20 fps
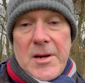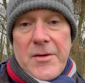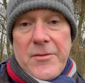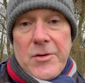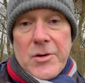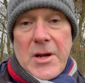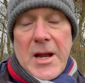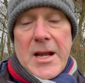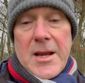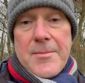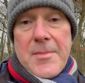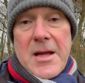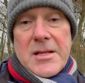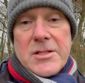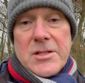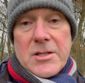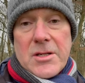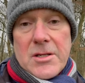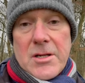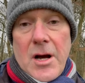of organic
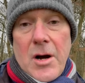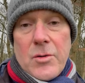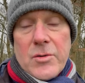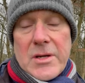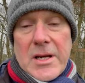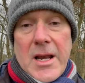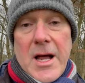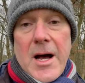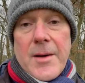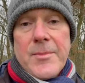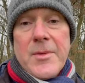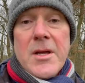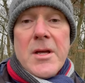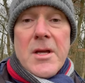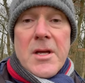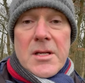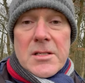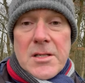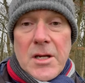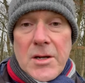matter can hold it up.
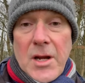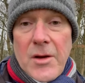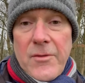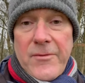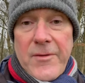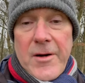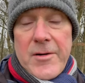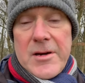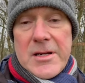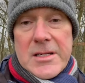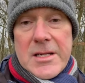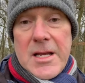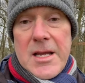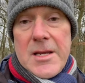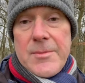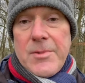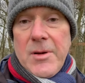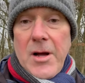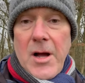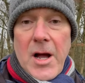So go very deep.